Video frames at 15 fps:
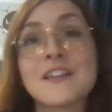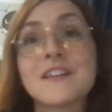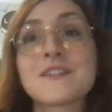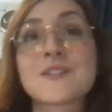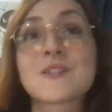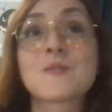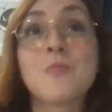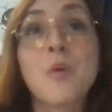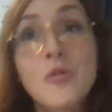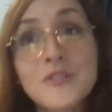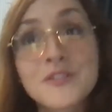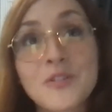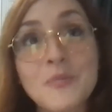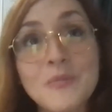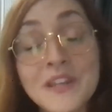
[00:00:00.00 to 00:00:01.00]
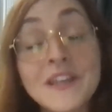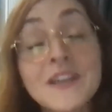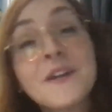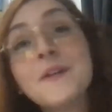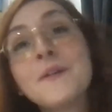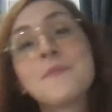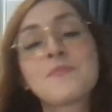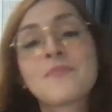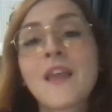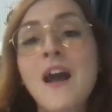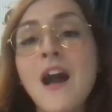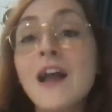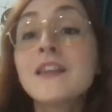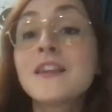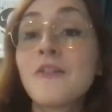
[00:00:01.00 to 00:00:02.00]
spoke to me,
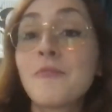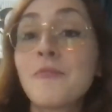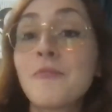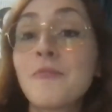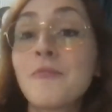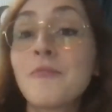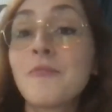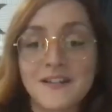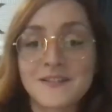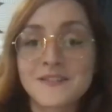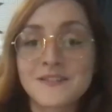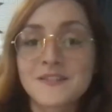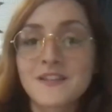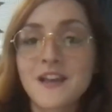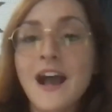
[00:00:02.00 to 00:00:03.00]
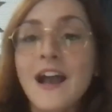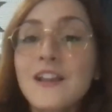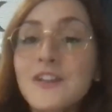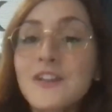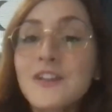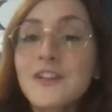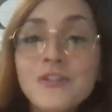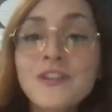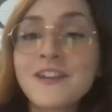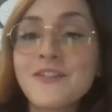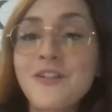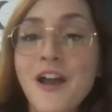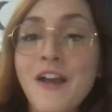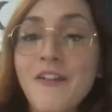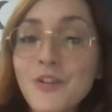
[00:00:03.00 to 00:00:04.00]
I love podcasts. I know that
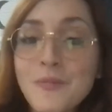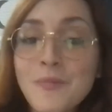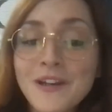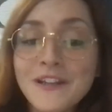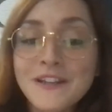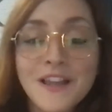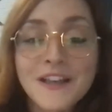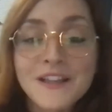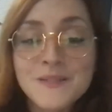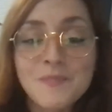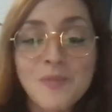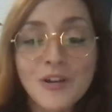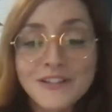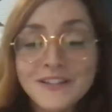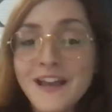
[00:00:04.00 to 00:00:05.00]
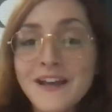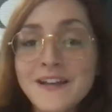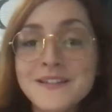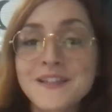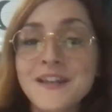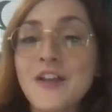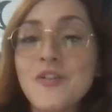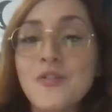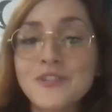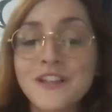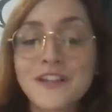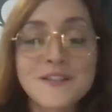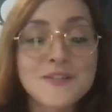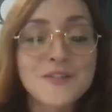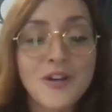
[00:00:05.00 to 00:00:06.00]
not everybody likes podcasts, and I know
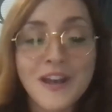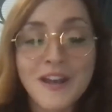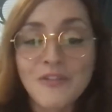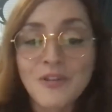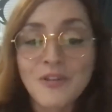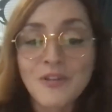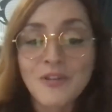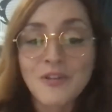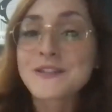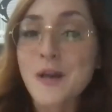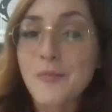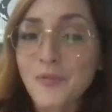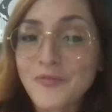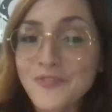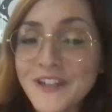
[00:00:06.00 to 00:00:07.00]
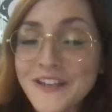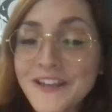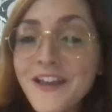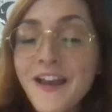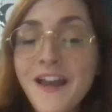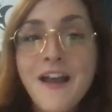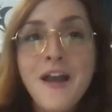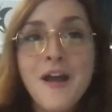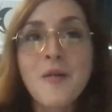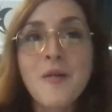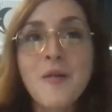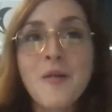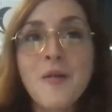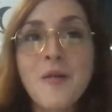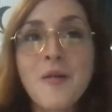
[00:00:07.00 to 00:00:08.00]
that it's not everybody's cup of tea,
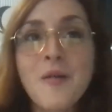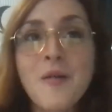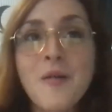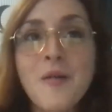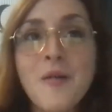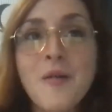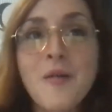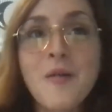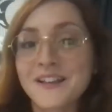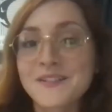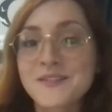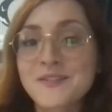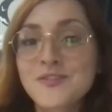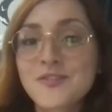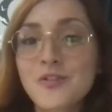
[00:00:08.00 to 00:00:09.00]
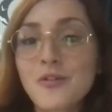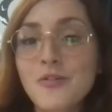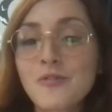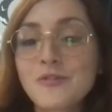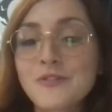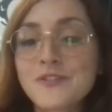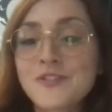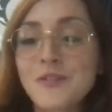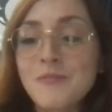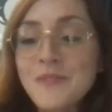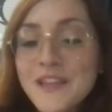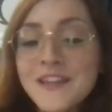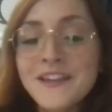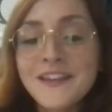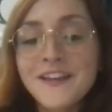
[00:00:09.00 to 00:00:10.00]
but I love podcasts. So to
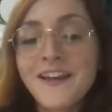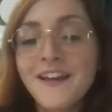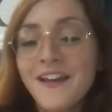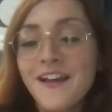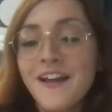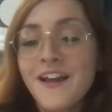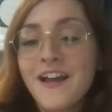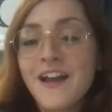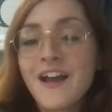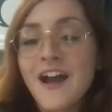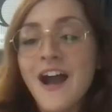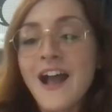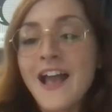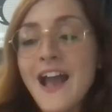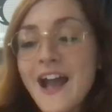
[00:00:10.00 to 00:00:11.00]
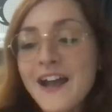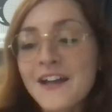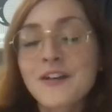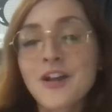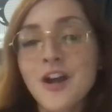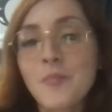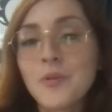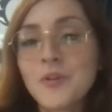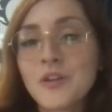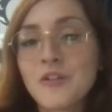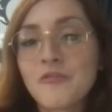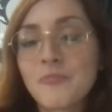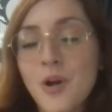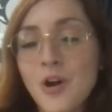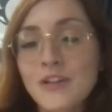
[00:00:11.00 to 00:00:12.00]
me, I had a couple
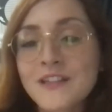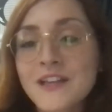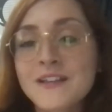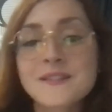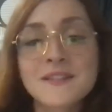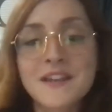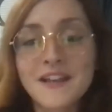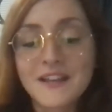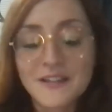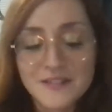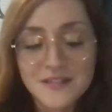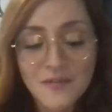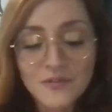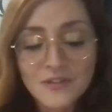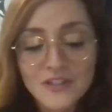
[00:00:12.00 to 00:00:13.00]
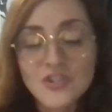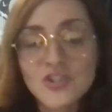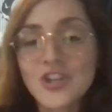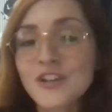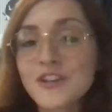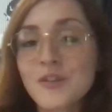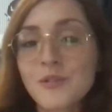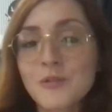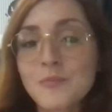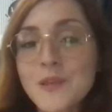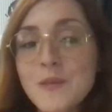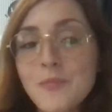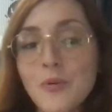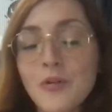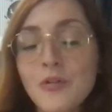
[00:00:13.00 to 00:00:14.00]
of podcasts, and I can definitely share them with
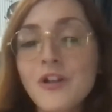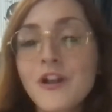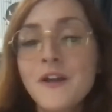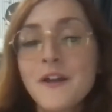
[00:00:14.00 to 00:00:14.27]
people,